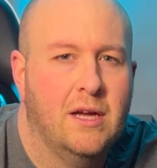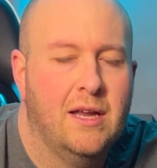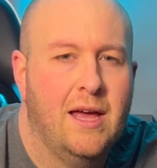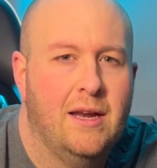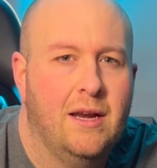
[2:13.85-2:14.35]
I
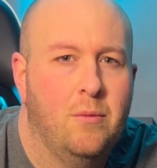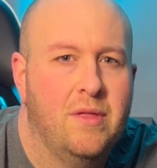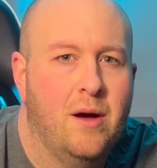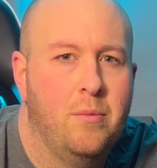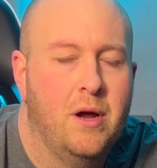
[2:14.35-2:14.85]
can handle it
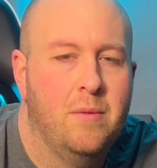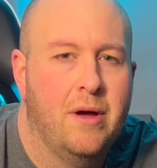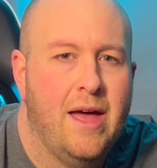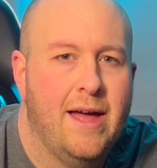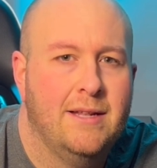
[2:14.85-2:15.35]
without burning
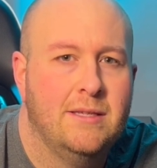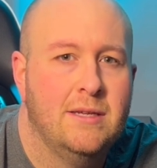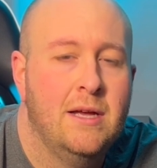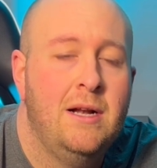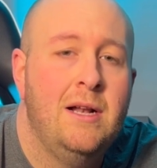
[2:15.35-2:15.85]
my hands.